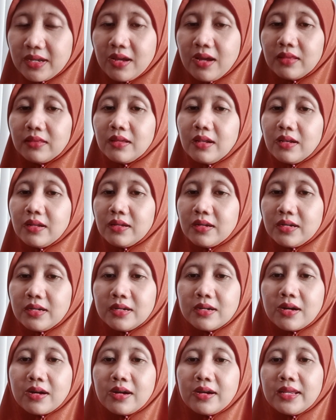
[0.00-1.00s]
the
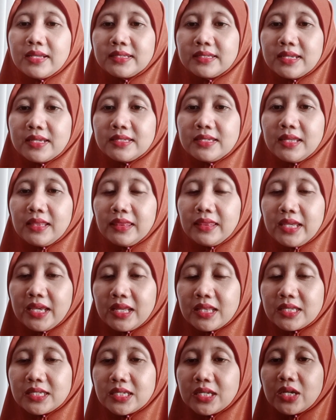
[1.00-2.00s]
learner
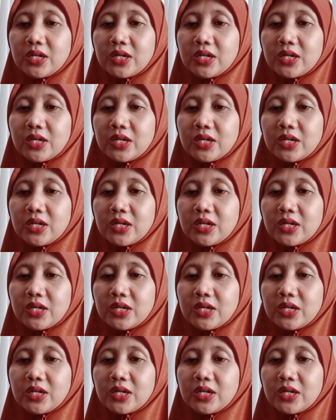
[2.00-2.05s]
necessitates,